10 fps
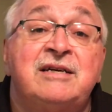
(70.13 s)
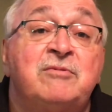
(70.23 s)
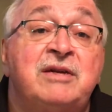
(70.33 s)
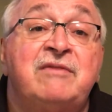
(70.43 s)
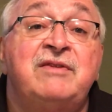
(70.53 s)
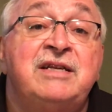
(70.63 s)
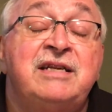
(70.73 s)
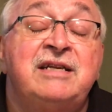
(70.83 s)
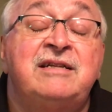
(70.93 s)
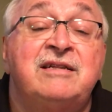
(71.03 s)
whatever you
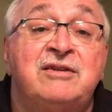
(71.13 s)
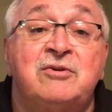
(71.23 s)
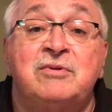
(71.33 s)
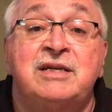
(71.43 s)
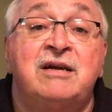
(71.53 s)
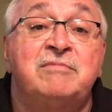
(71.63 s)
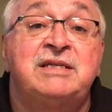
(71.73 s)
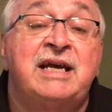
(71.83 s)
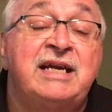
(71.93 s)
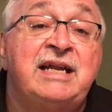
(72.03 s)
need to do, and come
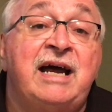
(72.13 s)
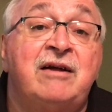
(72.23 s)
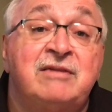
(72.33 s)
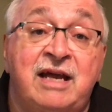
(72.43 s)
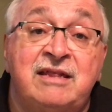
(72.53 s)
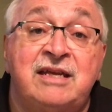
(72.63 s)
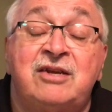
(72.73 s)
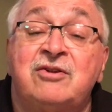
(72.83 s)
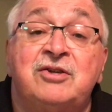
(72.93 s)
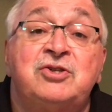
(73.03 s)
check it out. I think
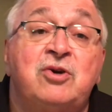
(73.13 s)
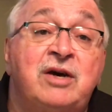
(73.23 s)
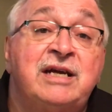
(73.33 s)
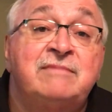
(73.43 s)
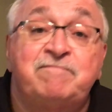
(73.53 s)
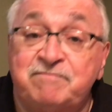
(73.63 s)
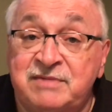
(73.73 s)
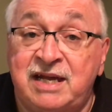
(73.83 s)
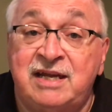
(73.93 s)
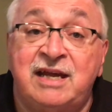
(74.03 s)
you'll enjoy it.
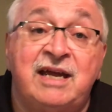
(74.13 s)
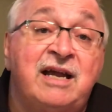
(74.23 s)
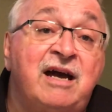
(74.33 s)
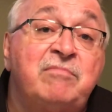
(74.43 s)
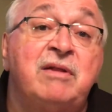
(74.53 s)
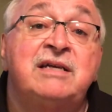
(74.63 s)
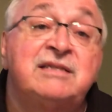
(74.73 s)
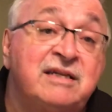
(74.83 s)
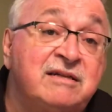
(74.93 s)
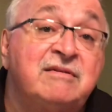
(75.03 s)
Take care, God
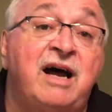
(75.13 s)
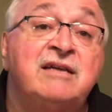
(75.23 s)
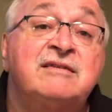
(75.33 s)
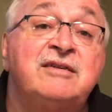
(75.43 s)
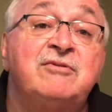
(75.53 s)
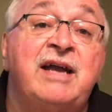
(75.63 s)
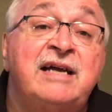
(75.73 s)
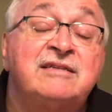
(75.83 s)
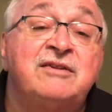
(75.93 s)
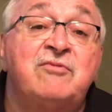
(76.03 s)
bless, and I'll see you
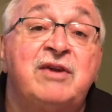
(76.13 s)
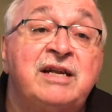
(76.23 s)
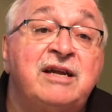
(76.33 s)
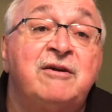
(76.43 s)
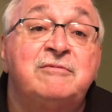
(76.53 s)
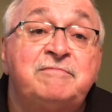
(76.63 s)
guys on the radio.